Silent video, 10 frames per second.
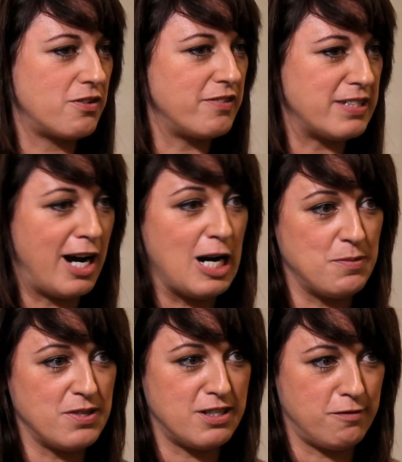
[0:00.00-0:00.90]

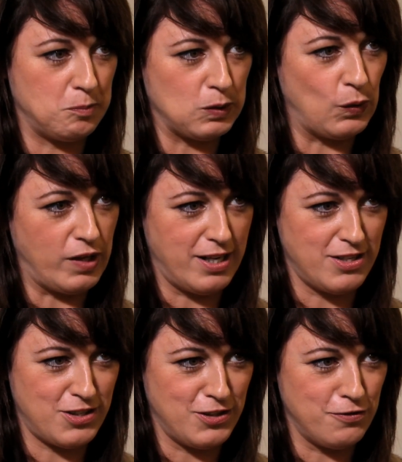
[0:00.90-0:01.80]
retirements of employees
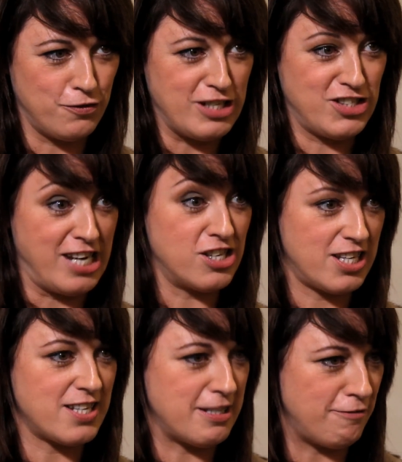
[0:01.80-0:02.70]
who've reached age
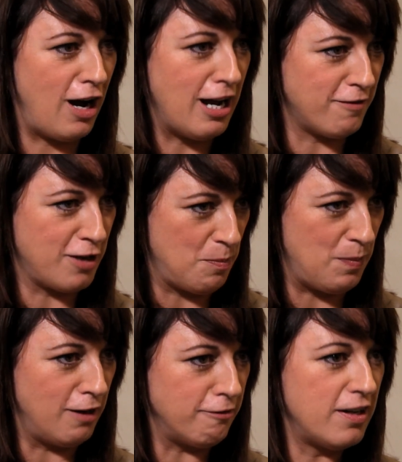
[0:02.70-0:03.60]
65 and
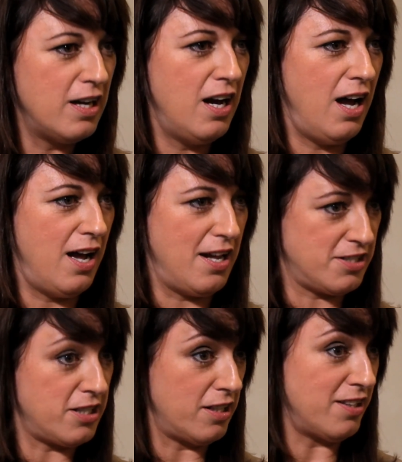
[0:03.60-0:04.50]
above, at
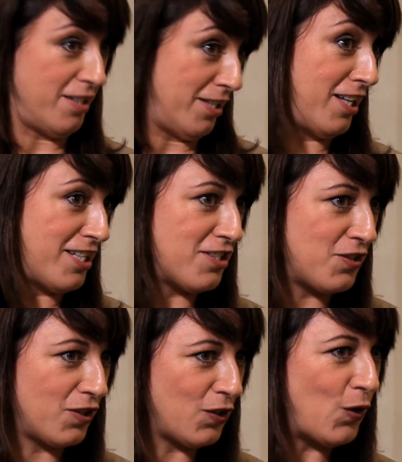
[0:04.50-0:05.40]
least until
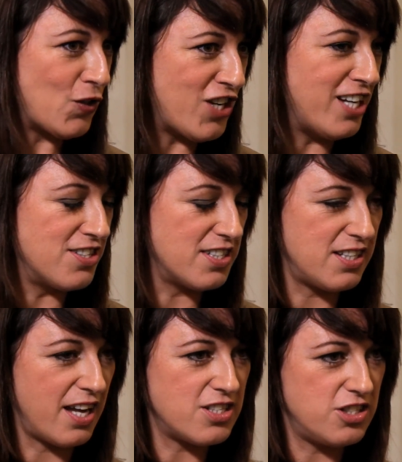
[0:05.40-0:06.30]
the law changes
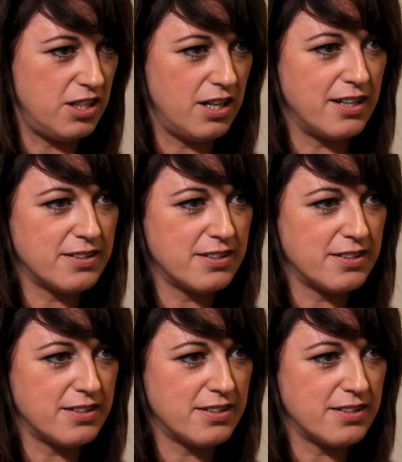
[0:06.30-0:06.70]
next year.